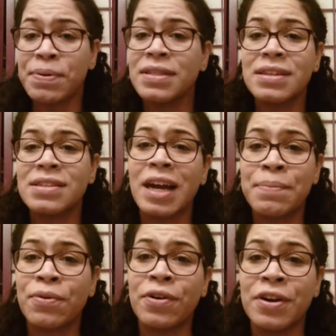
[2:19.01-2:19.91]
and put this
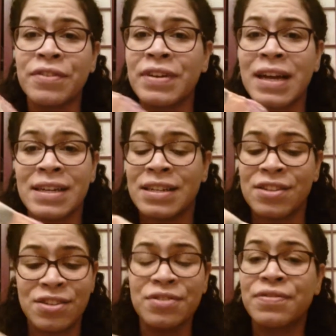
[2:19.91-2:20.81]
diaper on her and
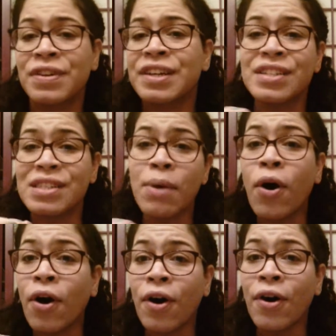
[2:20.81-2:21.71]
realize that it's too freaking
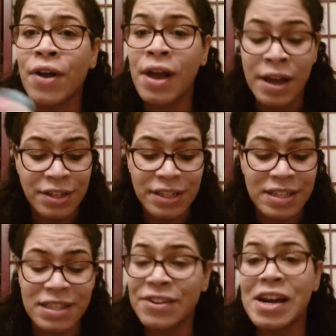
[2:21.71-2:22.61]
small
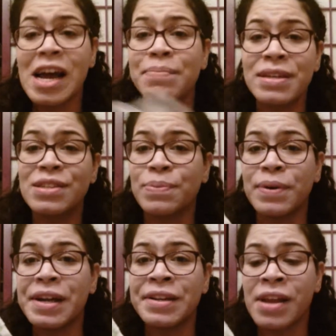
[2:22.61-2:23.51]
just to grab
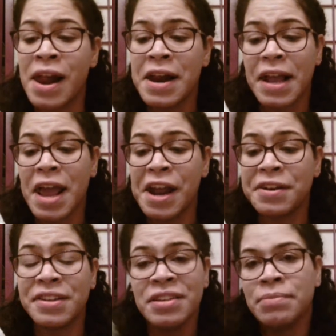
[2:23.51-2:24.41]
this one
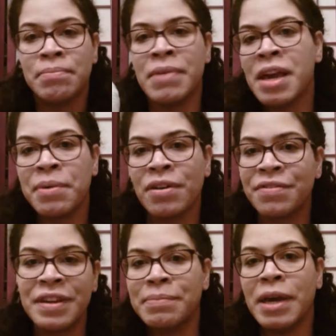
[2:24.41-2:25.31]
and
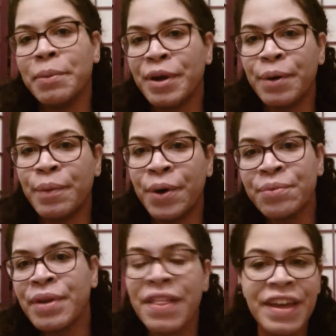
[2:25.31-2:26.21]
maybe it'll fit, maybe it
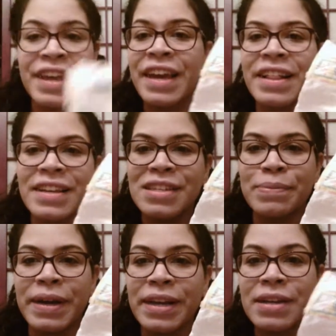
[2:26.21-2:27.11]
won't. And then you
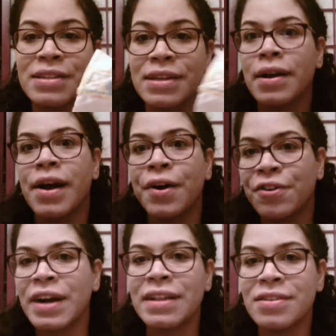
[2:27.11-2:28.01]
get this one and it's like,
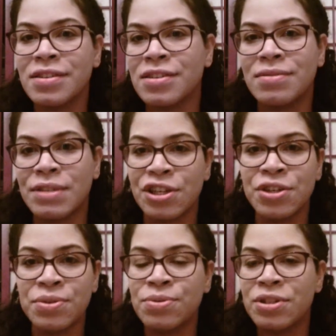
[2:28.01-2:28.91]
oh great, this is
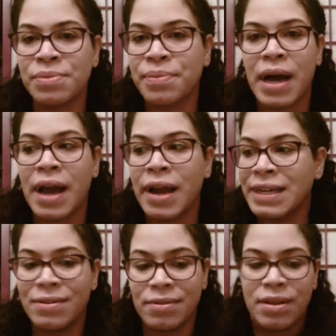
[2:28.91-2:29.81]
huge.
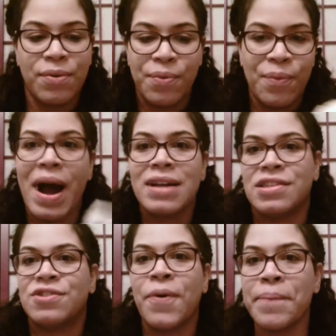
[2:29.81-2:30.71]
Why,
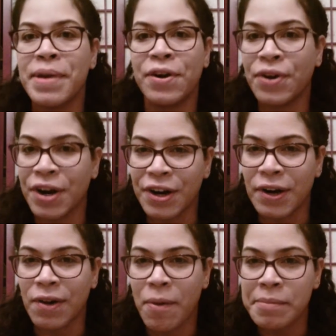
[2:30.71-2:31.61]
why is it so big
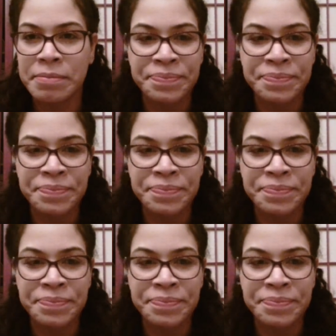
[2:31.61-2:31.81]
on her?